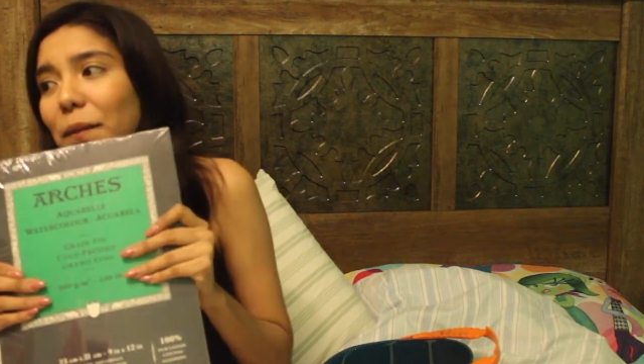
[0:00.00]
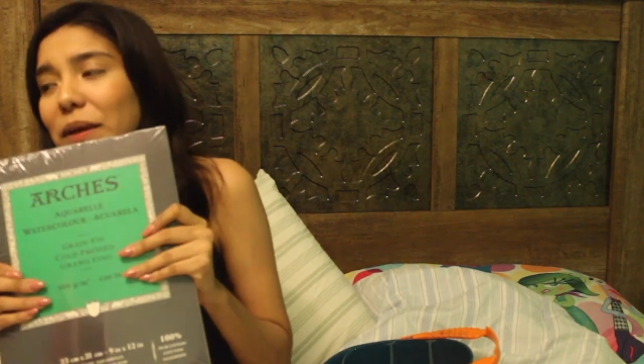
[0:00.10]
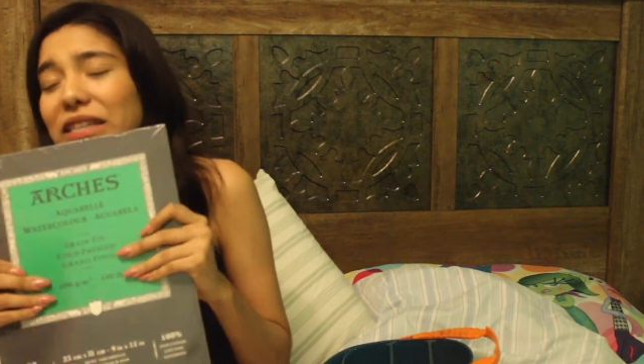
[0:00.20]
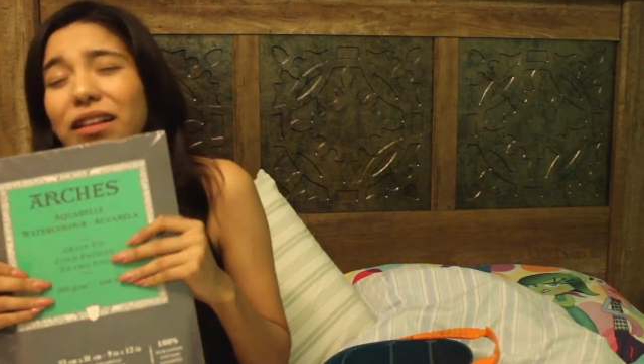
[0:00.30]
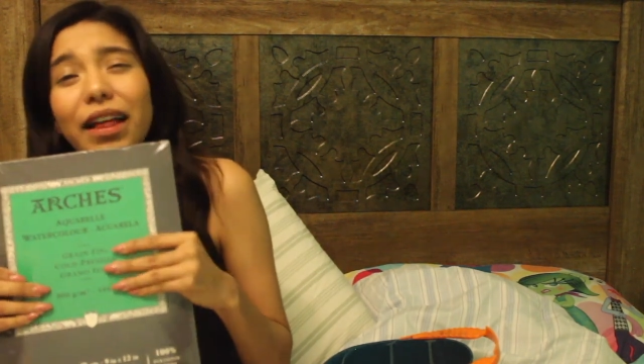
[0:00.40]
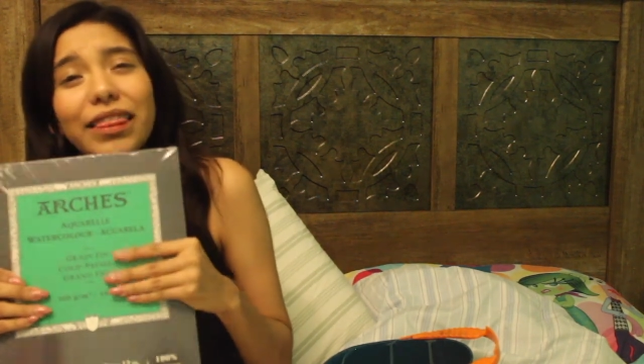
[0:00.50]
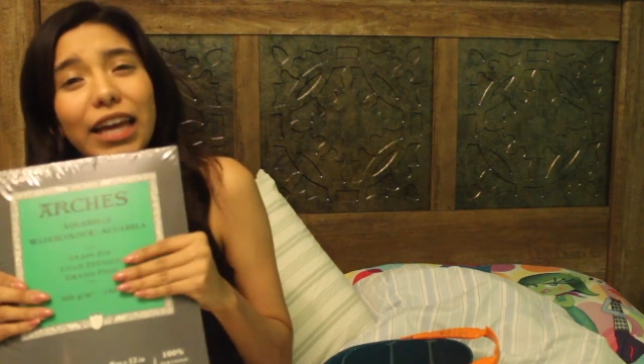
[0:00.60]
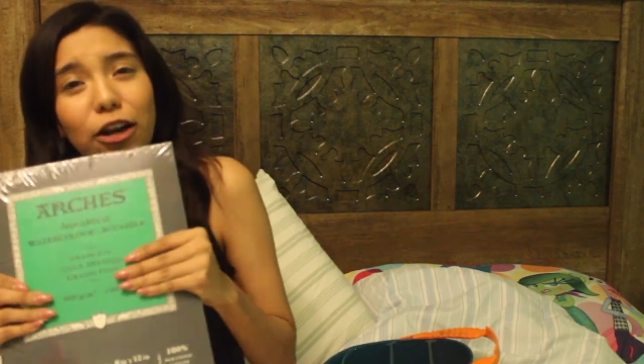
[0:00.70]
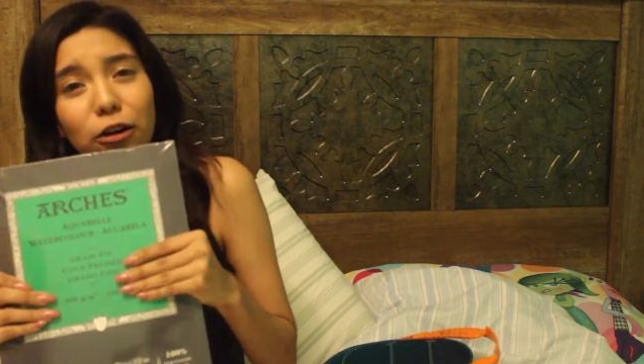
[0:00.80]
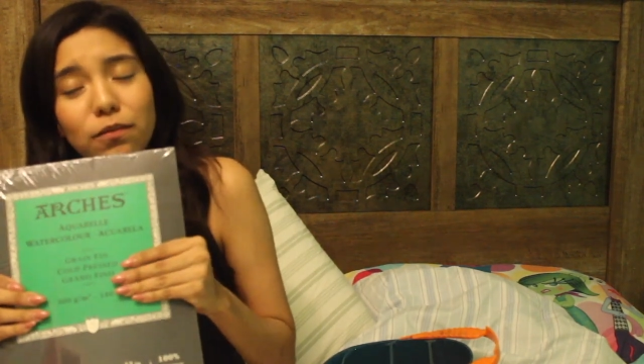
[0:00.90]
is a lot
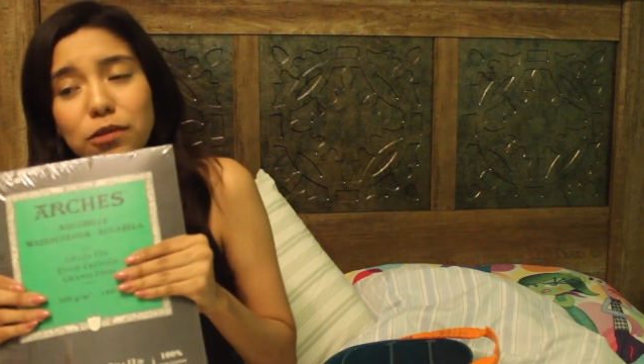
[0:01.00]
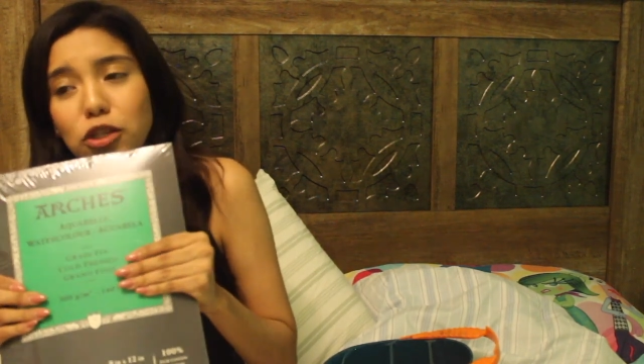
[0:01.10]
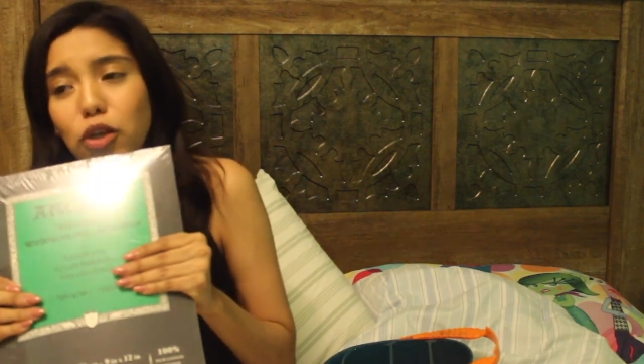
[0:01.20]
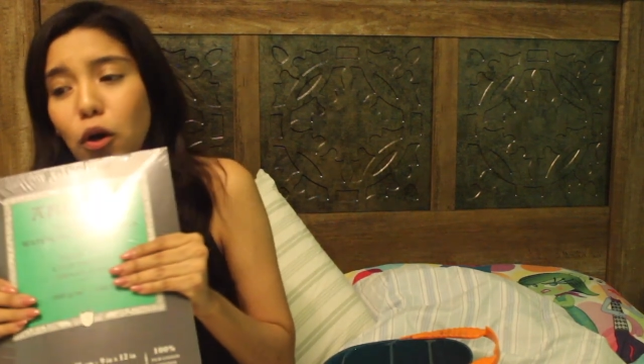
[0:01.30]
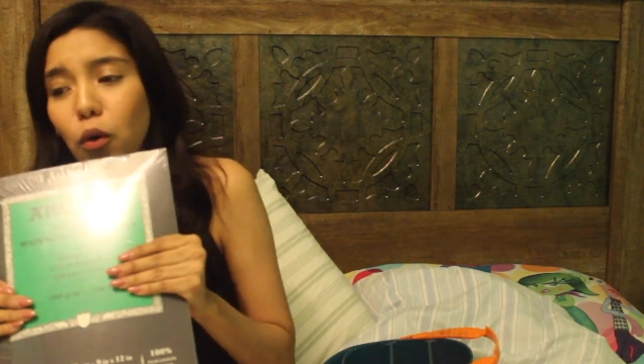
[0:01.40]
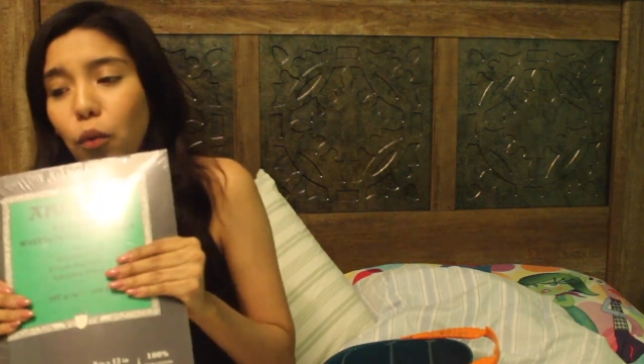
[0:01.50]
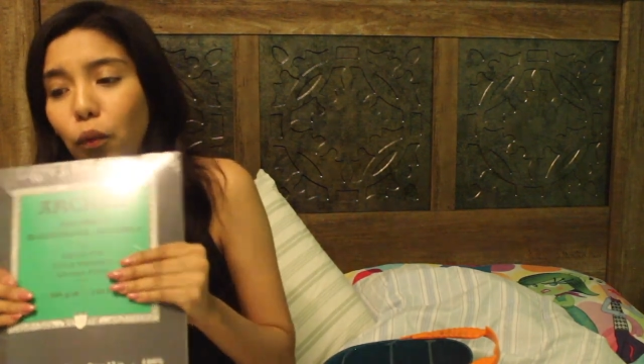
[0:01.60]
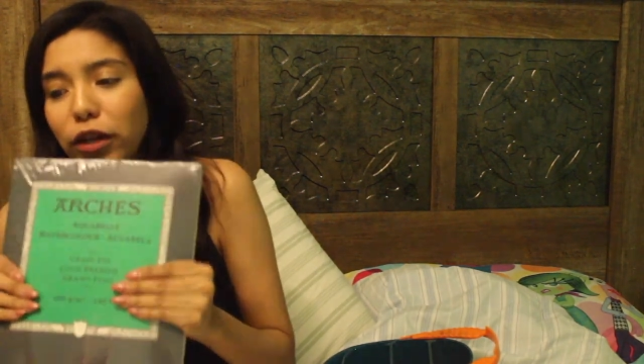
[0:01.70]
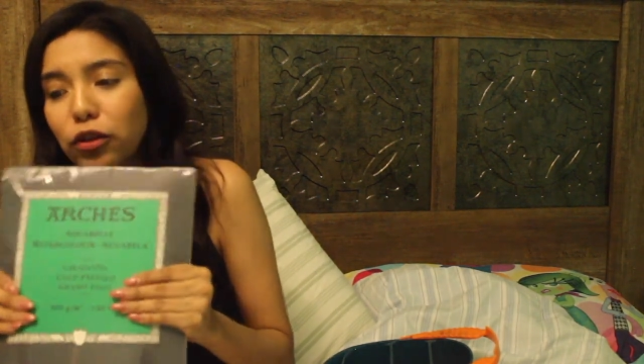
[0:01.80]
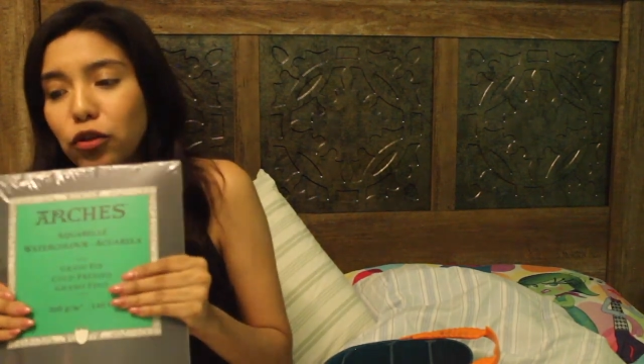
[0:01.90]
thicker. So
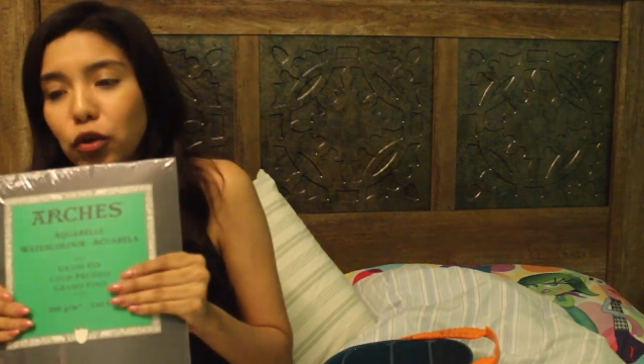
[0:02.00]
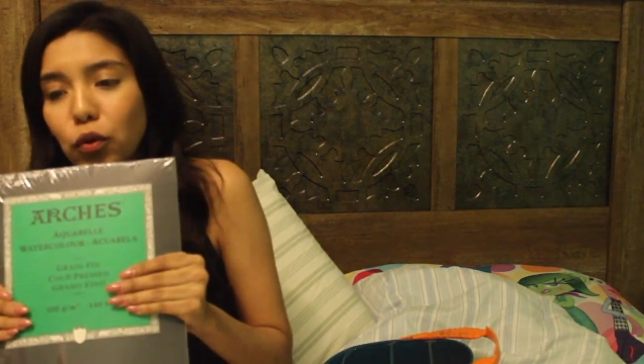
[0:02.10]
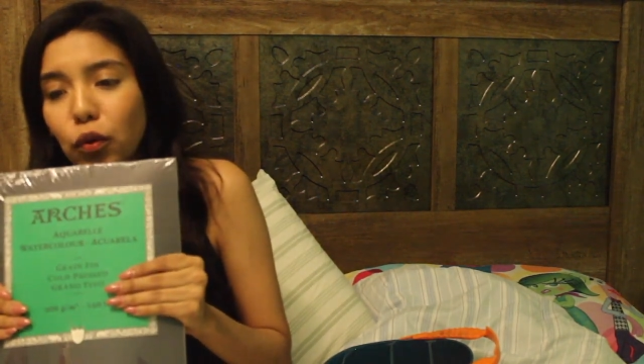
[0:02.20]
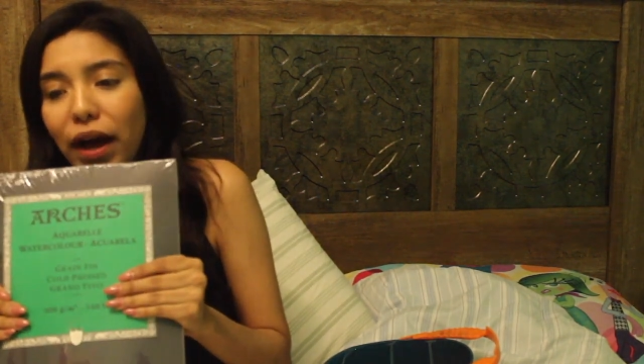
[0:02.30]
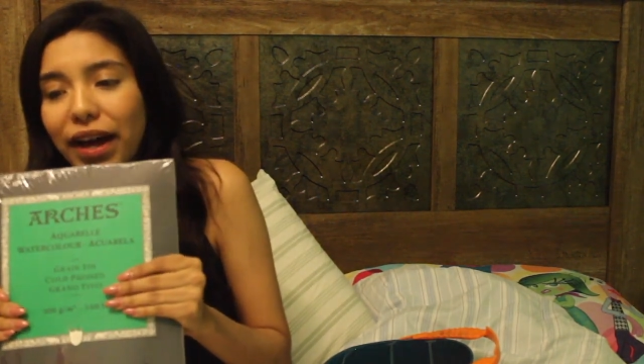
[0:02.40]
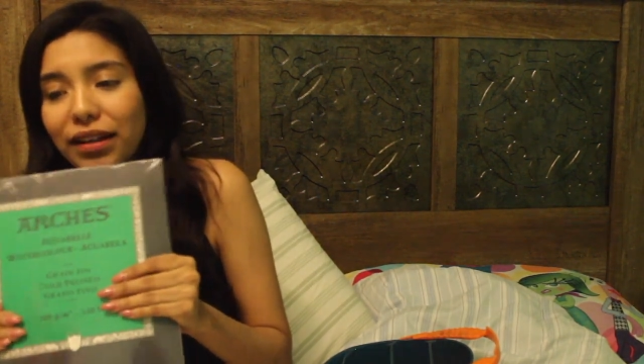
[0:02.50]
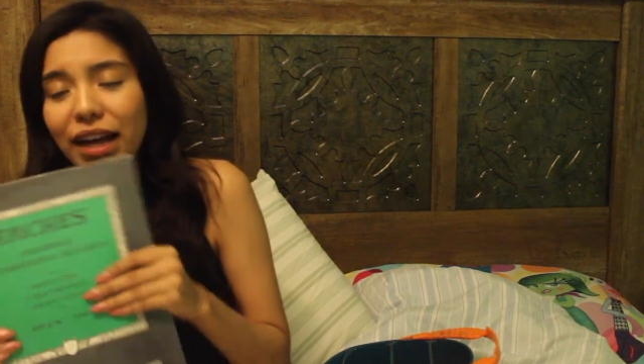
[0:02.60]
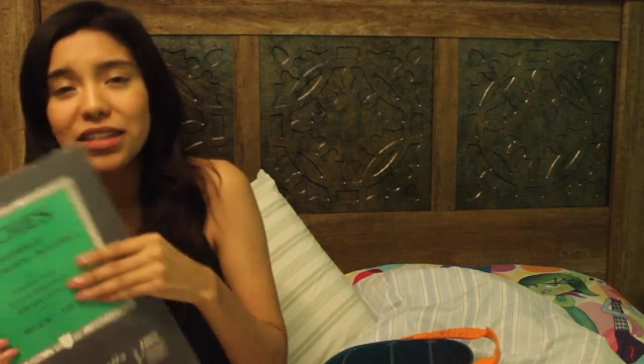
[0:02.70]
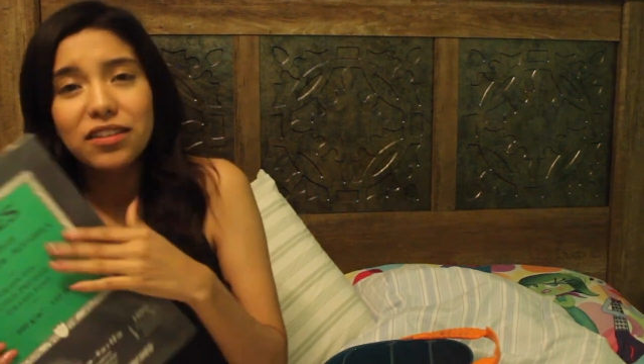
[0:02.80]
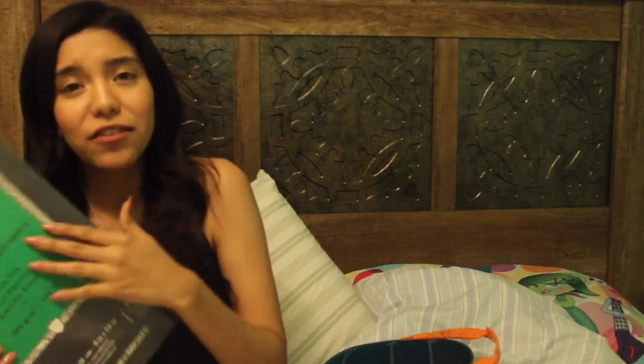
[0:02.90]
when you do add
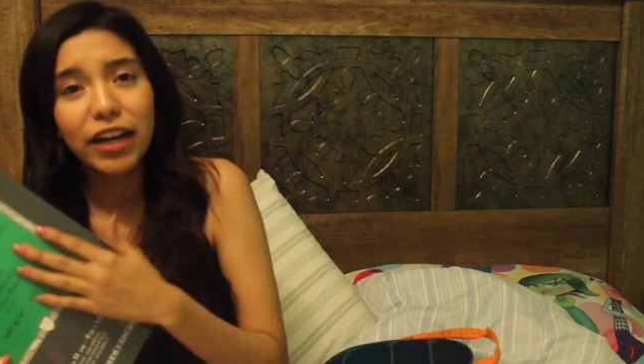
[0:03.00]
lots of